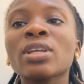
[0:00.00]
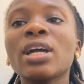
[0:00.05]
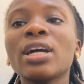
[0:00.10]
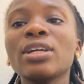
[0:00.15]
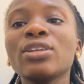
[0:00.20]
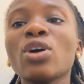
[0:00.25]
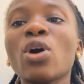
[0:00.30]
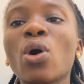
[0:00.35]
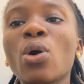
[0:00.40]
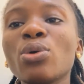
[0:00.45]

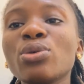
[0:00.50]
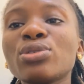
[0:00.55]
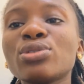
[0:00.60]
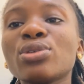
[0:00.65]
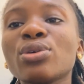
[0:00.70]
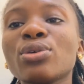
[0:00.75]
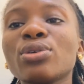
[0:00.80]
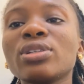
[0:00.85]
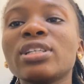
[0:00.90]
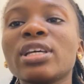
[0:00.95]
And
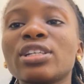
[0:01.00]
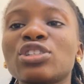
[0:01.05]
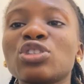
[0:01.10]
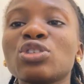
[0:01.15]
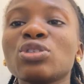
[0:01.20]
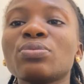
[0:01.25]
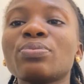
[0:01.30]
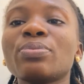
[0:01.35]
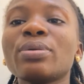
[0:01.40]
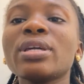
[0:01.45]
also there
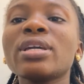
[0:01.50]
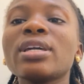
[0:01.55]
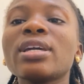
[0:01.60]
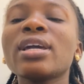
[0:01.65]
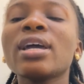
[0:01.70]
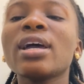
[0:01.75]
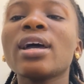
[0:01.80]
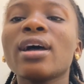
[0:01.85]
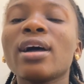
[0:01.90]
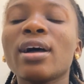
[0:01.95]
should
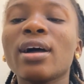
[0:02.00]
be